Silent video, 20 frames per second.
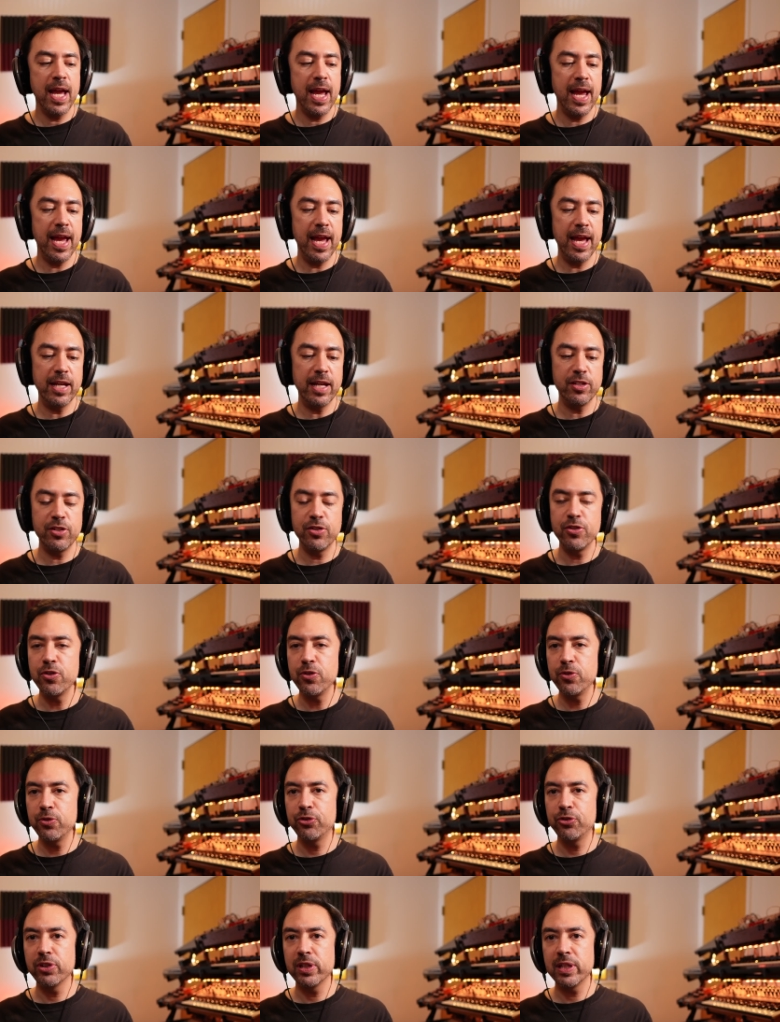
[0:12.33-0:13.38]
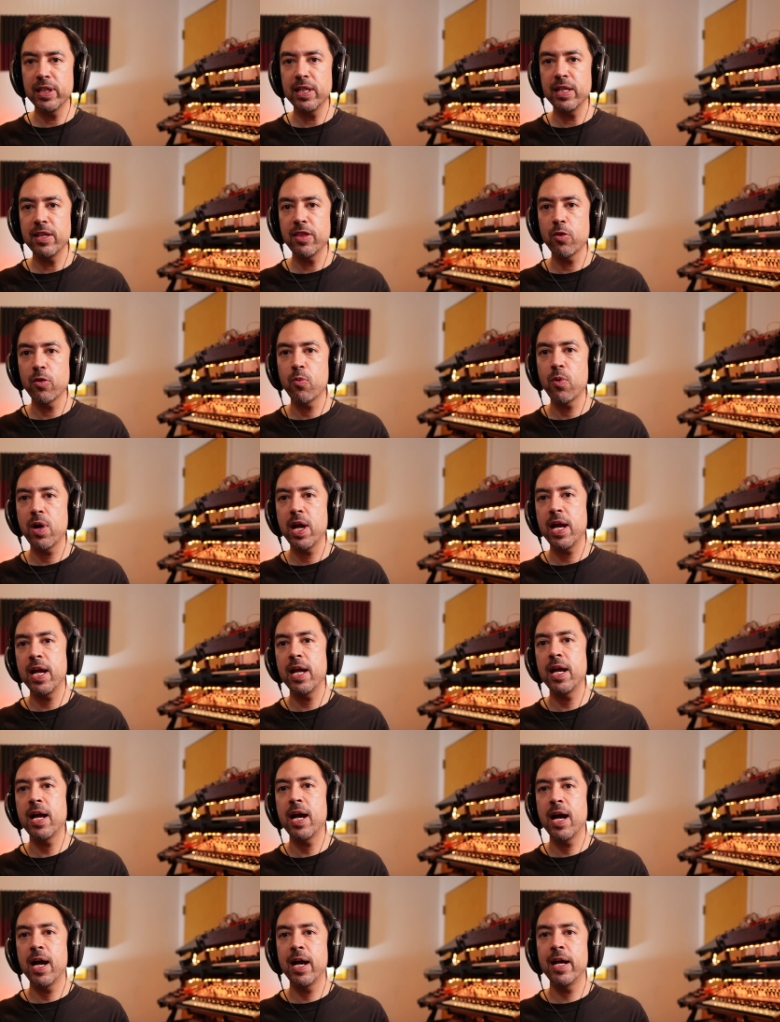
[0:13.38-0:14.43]
and usually the way
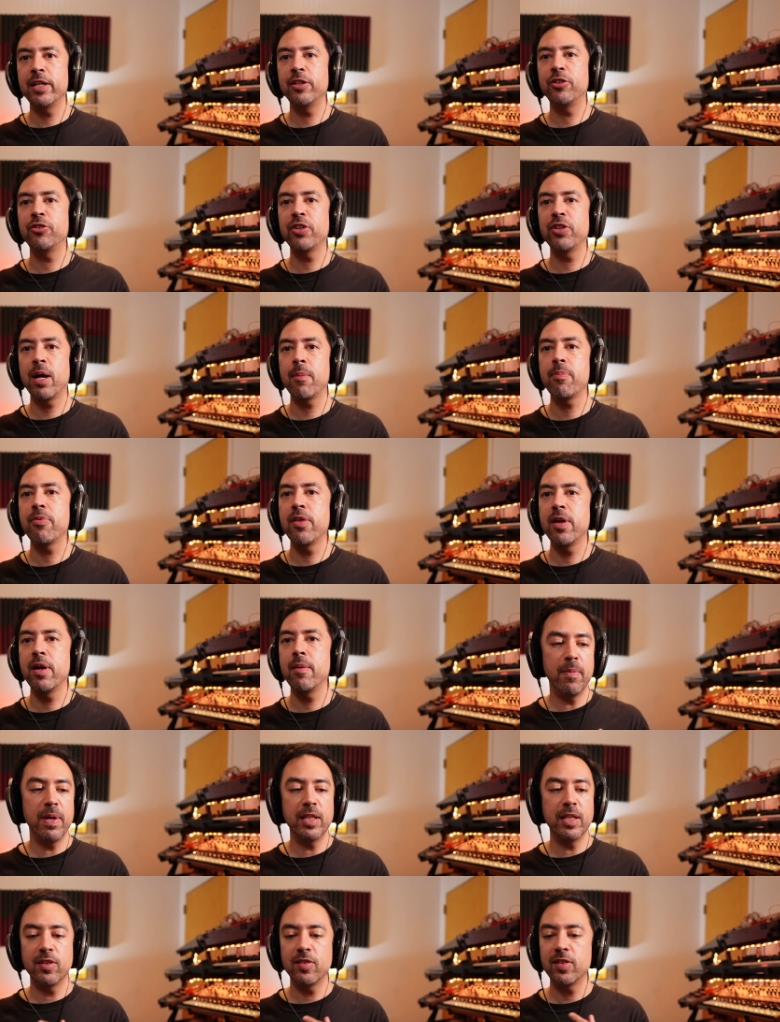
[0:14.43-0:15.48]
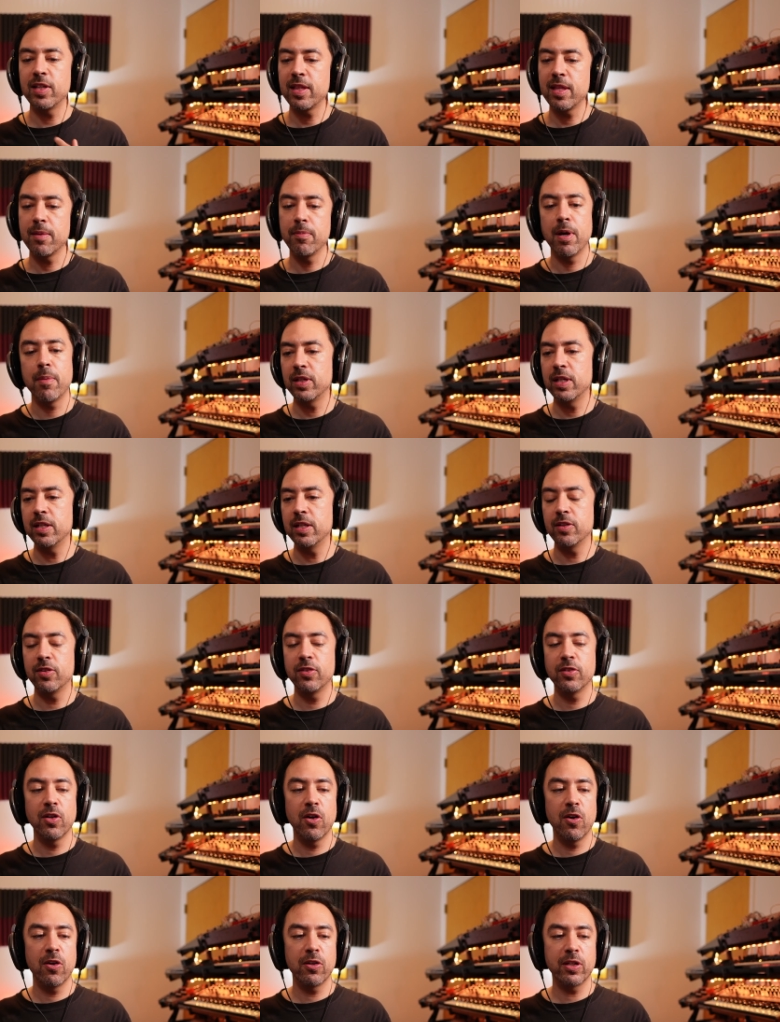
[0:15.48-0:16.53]
I chop them and set them up in a
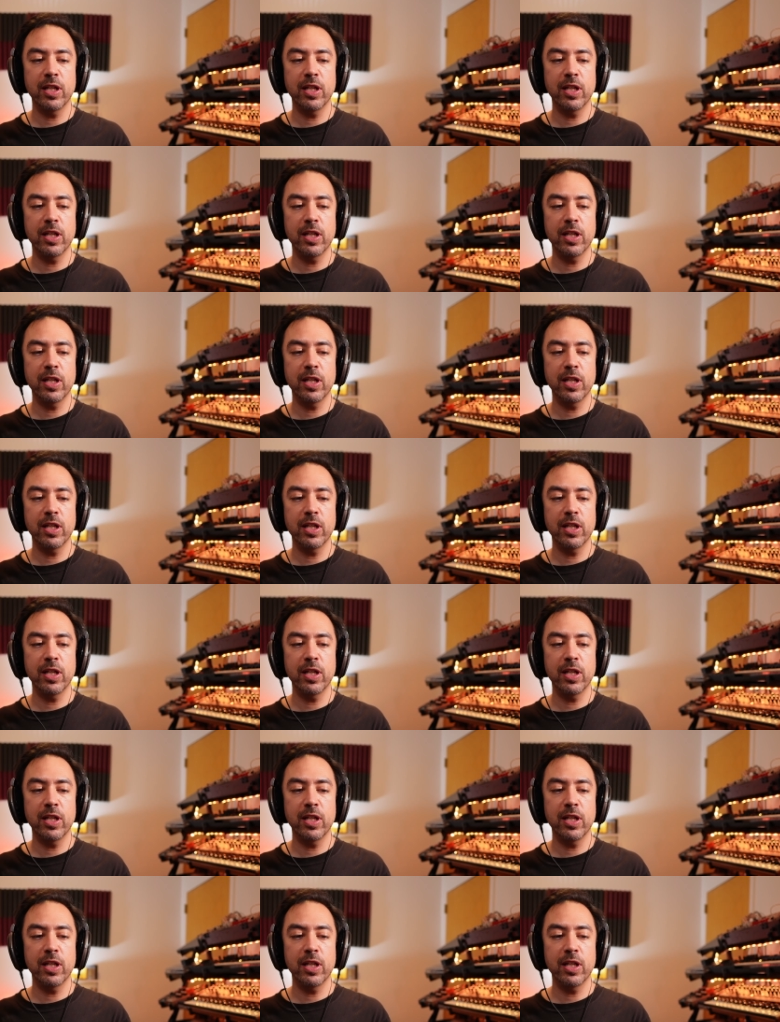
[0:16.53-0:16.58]
song